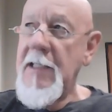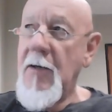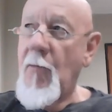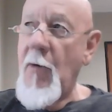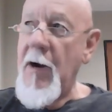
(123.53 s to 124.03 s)

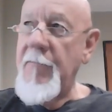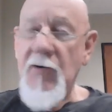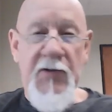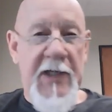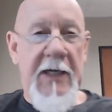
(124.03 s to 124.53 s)
Aware of
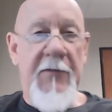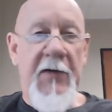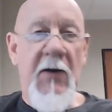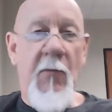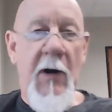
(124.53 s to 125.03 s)
yourself
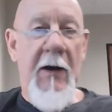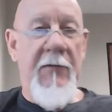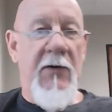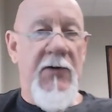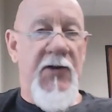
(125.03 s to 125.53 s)
and aware of
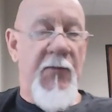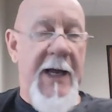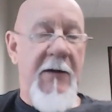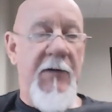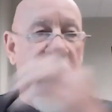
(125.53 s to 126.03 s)
your
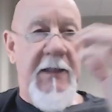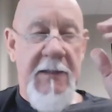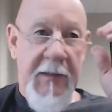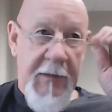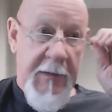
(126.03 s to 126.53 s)

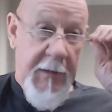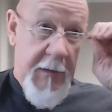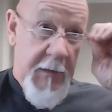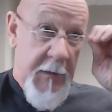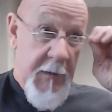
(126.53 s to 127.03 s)
surroundings.
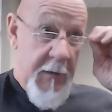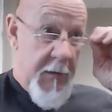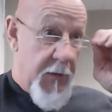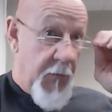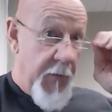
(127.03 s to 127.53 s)

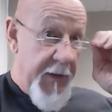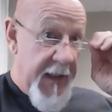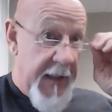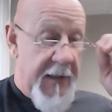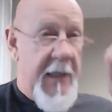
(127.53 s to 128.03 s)
So what does
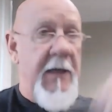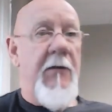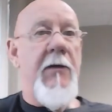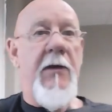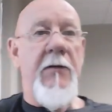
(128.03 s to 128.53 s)
that
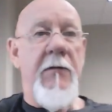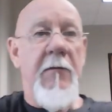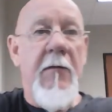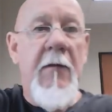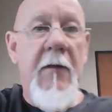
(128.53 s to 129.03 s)
tell you?
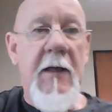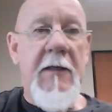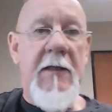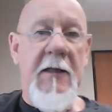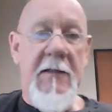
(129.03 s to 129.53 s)

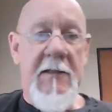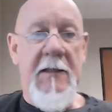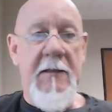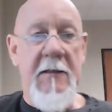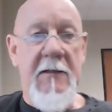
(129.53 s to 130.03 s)

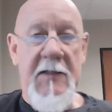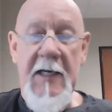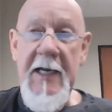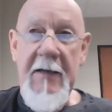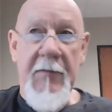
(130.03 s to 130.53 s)
It's
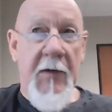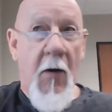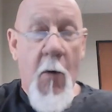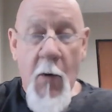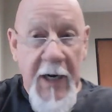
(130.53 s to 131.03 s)
saying the
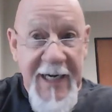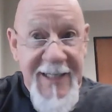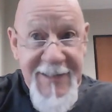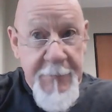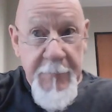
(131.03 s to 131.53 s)

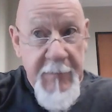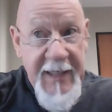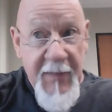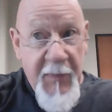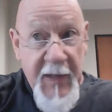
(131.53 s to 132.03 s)
organism,
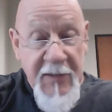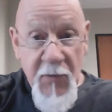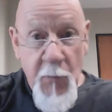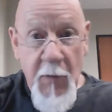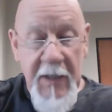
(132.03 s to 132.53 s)
anything's
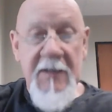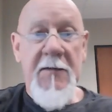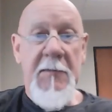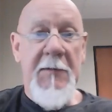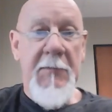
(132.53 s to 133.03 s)
an
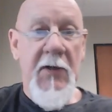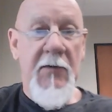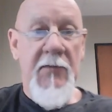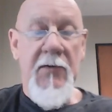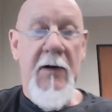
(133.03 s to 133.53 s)
organism that
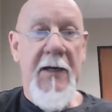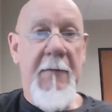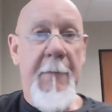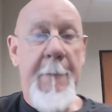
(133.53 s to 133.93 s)
moves, right?